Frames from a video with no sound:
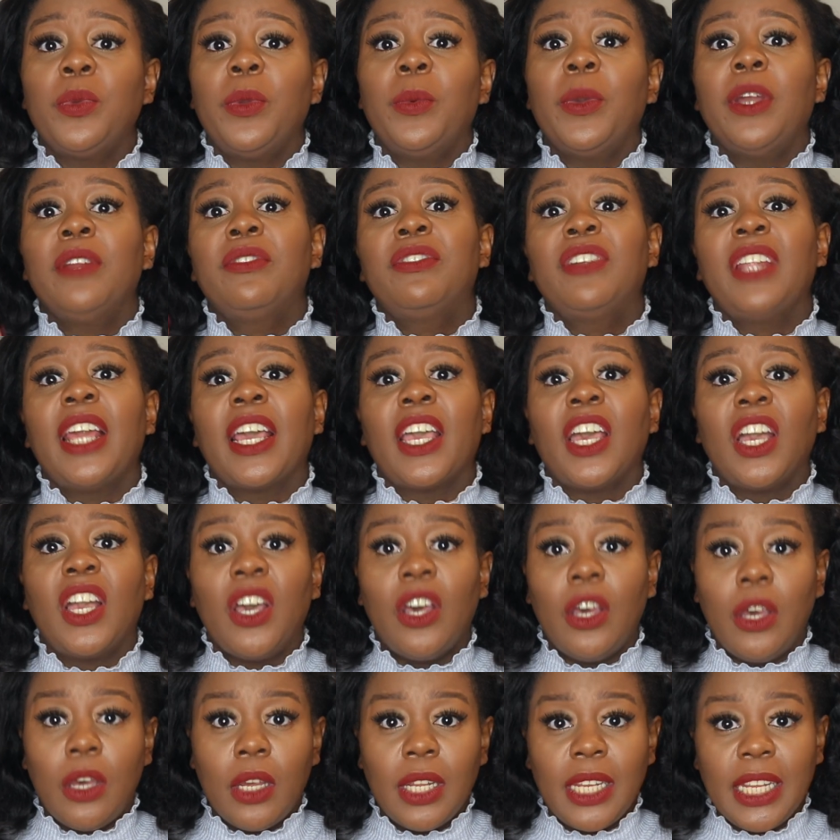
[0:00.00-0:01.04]
we went for like a
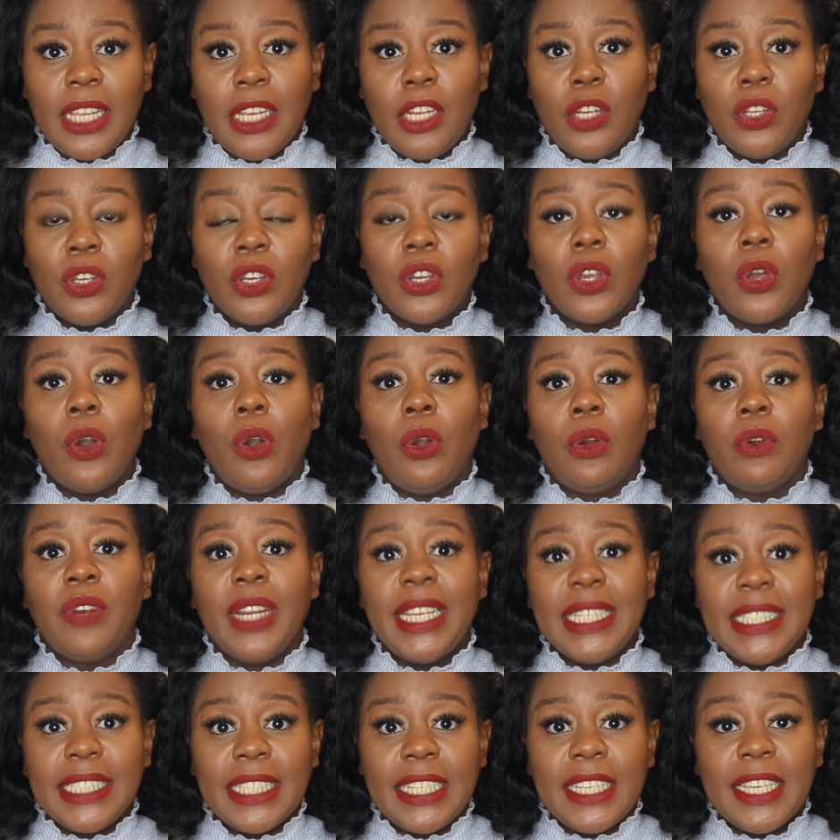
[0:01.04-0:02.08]
curly look
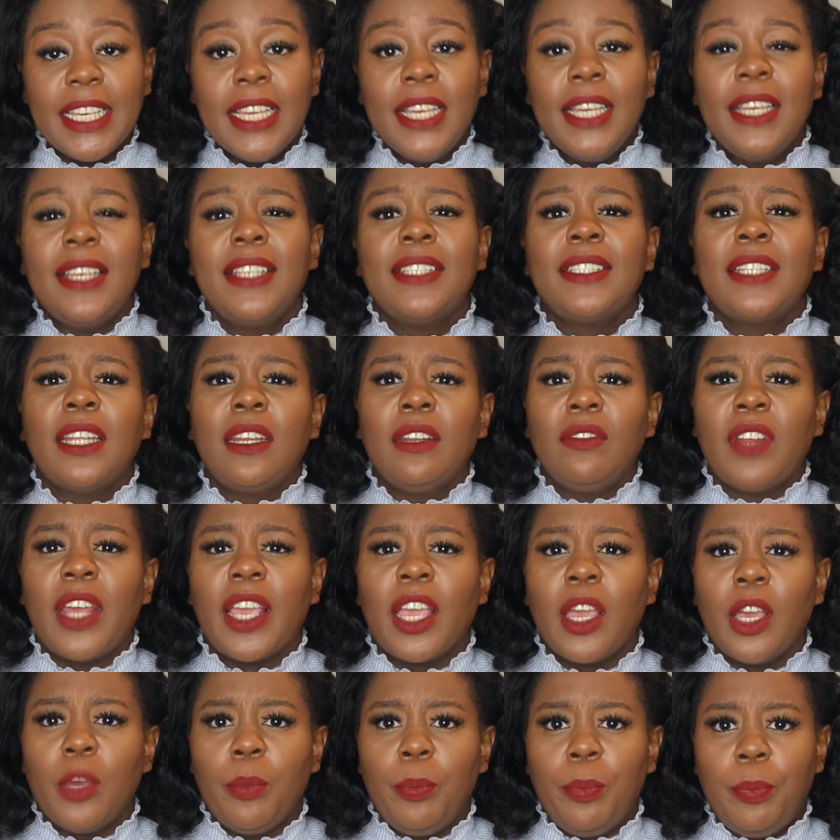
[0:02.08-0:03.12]
already instead of
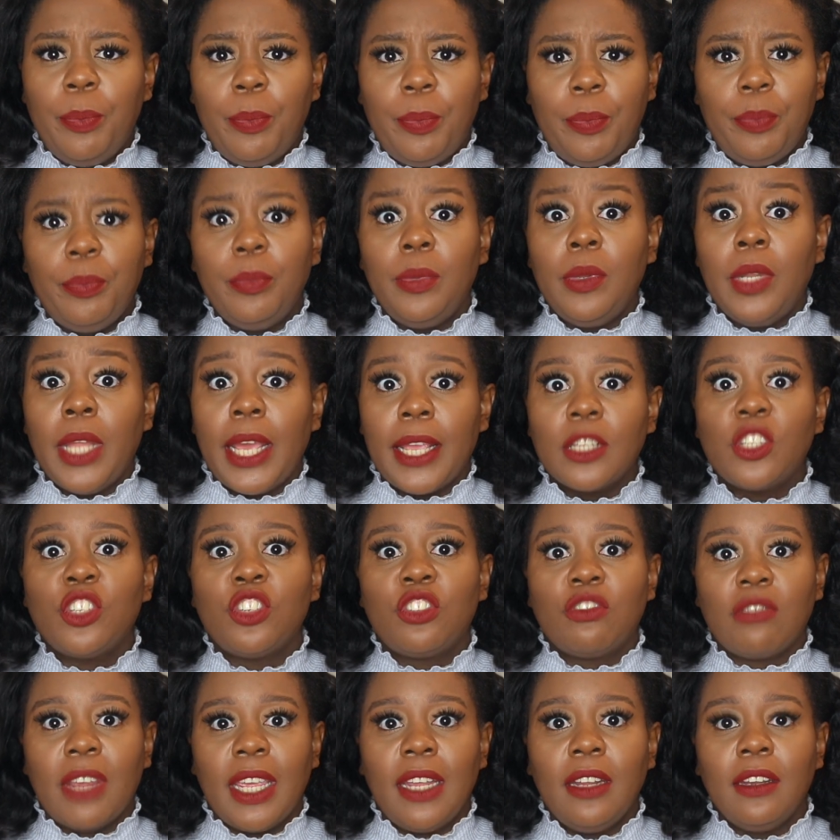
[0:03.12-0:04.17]
like a like
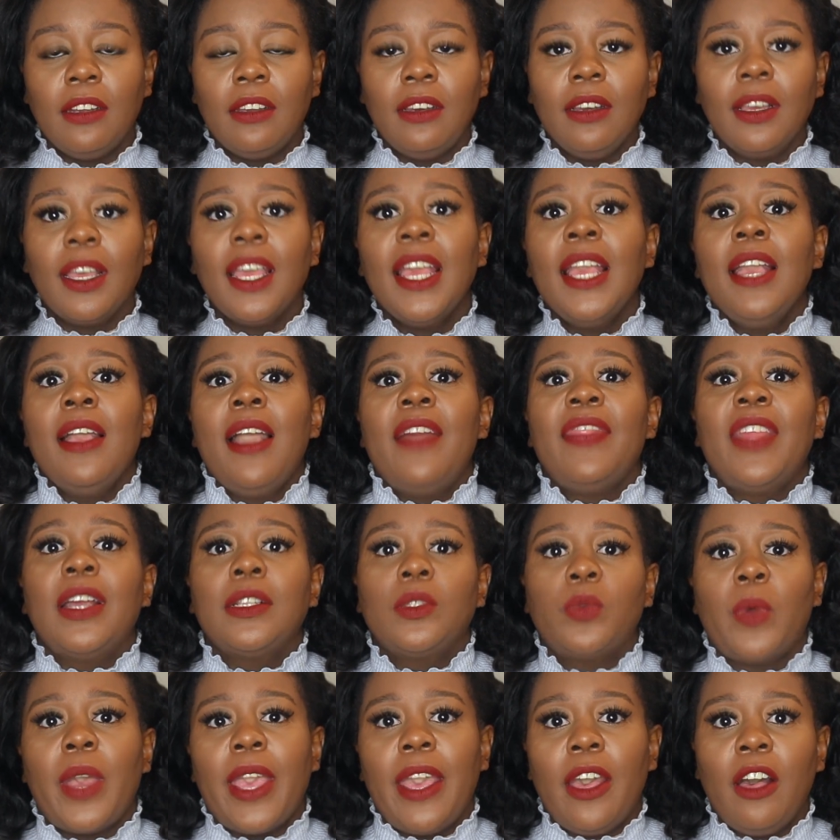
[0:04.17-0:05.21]
straight look, and
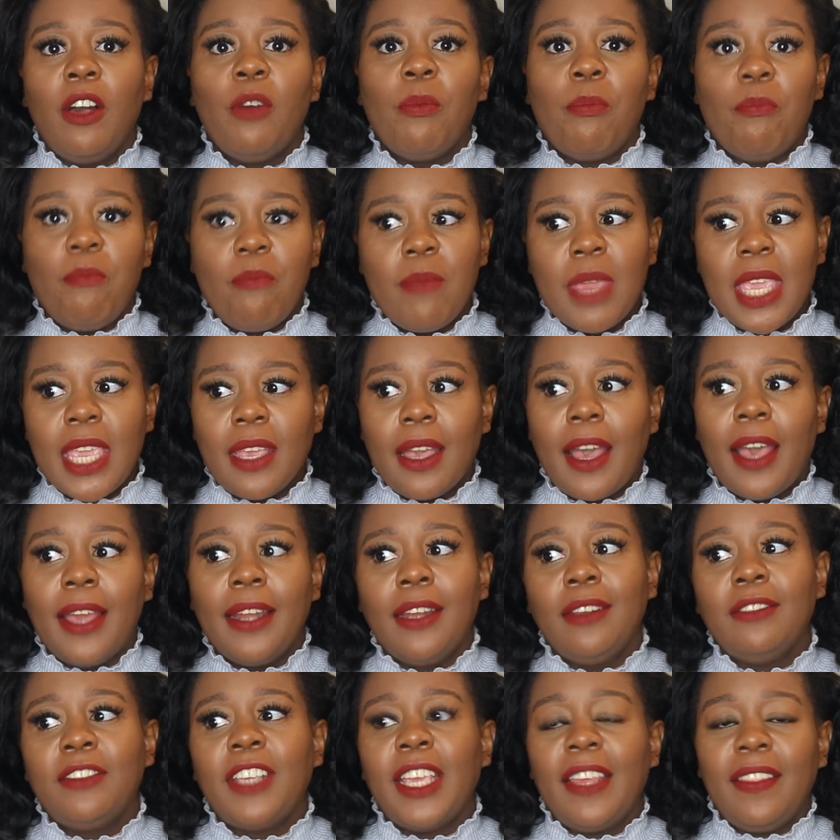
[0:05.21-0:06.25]
that's what helped me kind
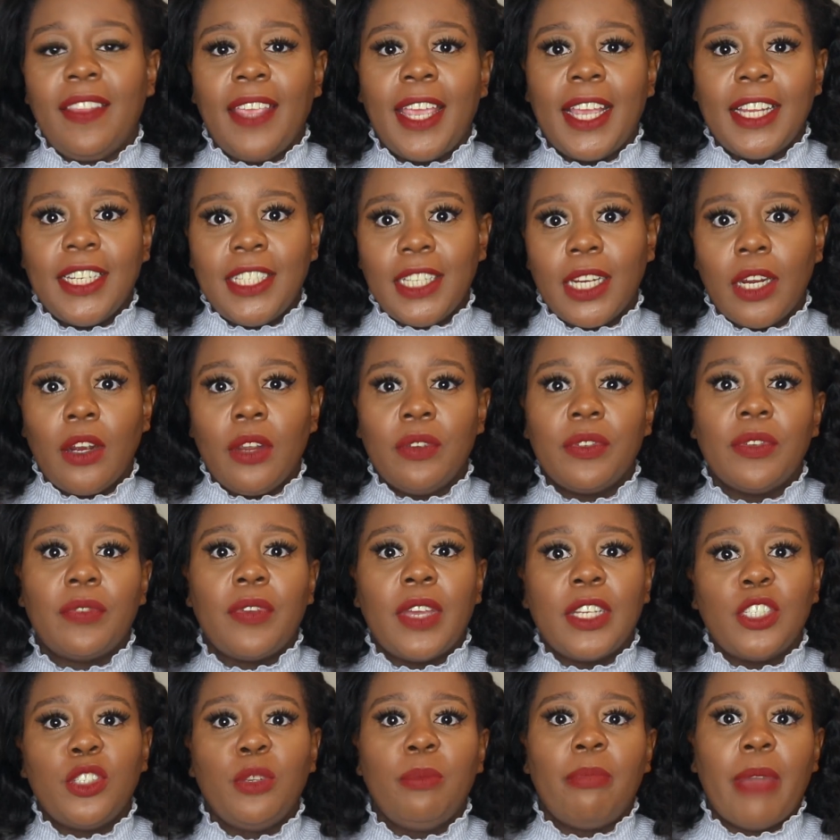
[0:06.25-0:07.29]
of get the idea of, if
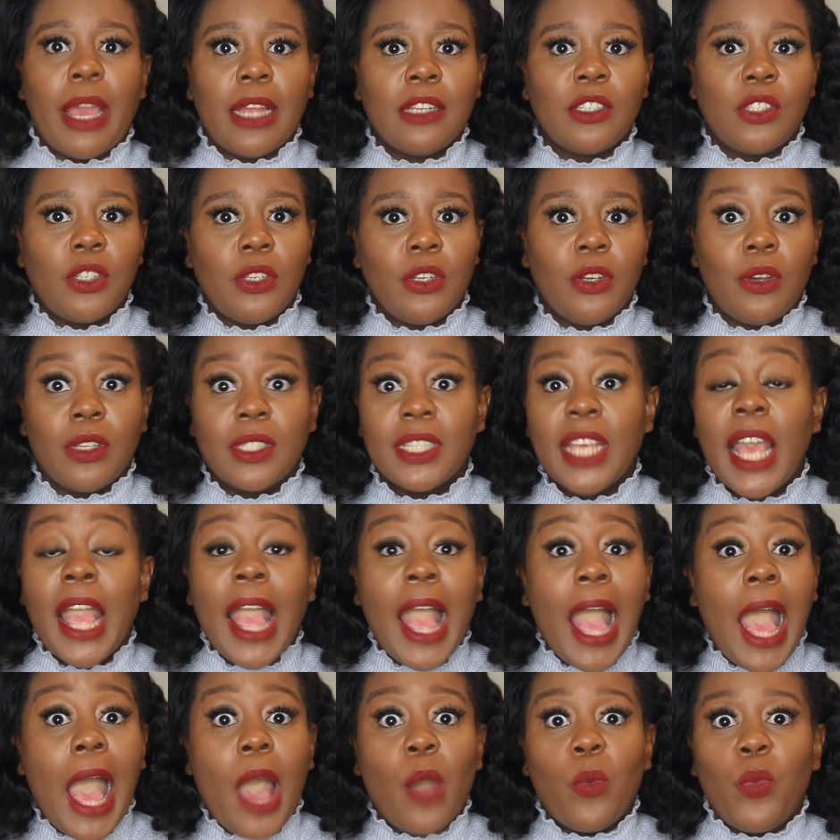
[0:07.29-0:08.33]
I do bantu knots,
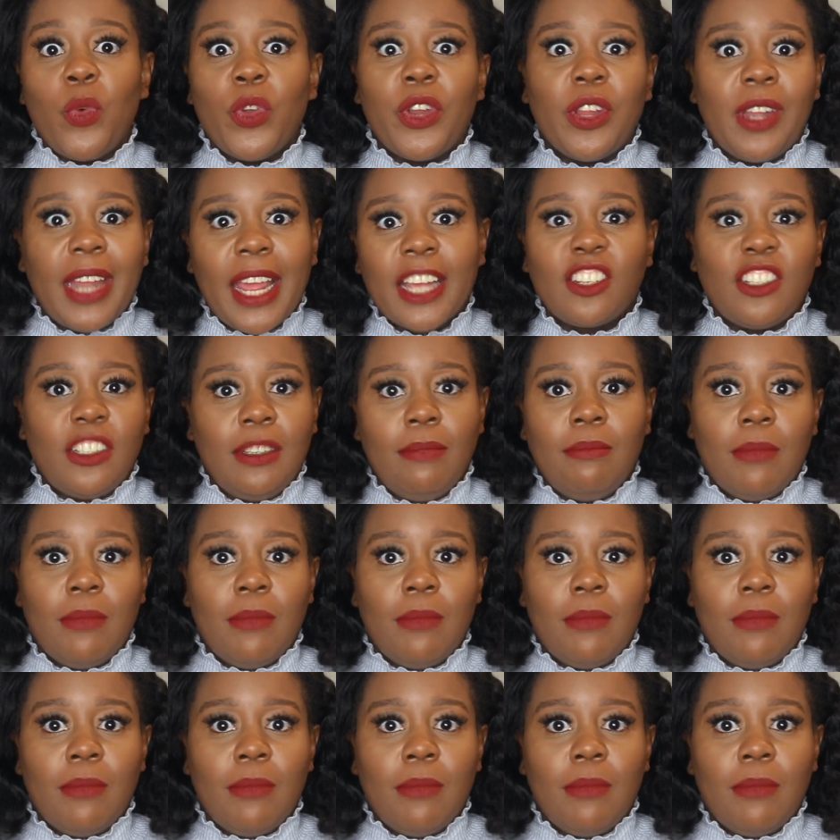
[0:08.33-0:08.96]
I wouldn't actually